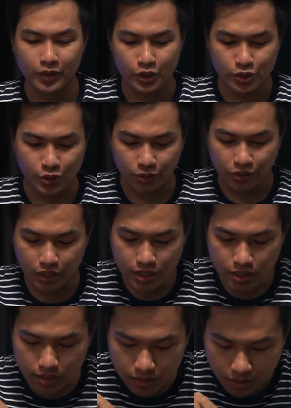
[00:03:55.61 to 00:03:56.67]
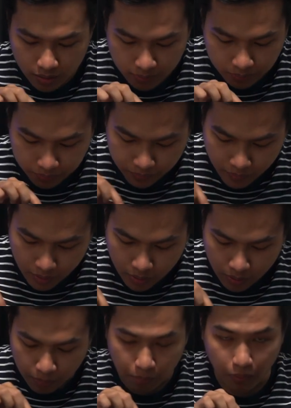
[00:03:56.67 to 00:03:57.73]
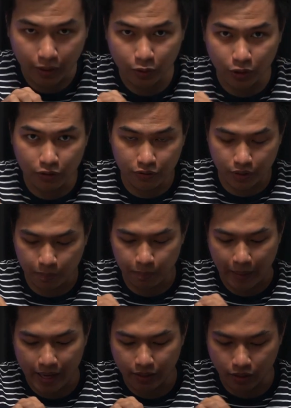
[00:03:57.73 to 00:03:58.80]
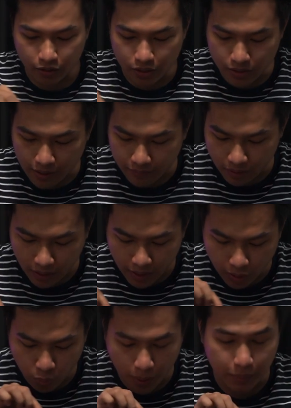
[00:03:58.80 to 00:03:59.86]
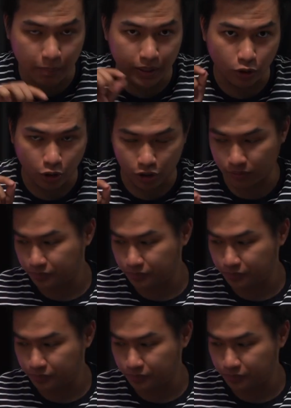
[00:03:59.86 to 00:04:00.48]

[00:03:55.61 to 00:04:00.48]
So this part of the panel doesn't have any webcam at all.